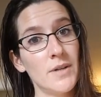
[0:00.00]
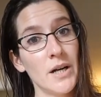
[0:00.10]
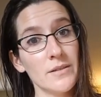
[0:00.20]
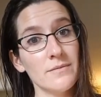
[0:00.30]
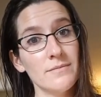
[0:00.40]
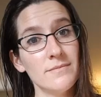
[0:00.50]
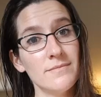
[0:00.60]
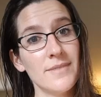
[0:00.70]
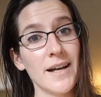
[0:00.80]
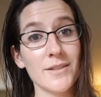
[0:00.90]
her
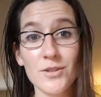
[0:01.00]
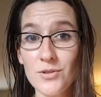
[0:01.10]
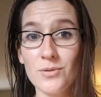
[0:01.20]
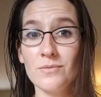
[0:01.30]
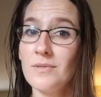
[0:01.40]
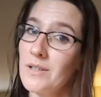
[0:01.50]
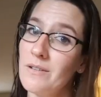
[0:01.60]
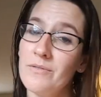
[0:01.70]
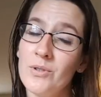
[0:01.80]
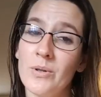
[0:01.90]
as a student in
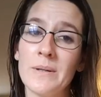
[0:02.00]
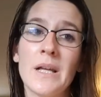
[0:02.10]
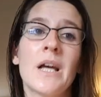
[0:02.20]
Gryffindor.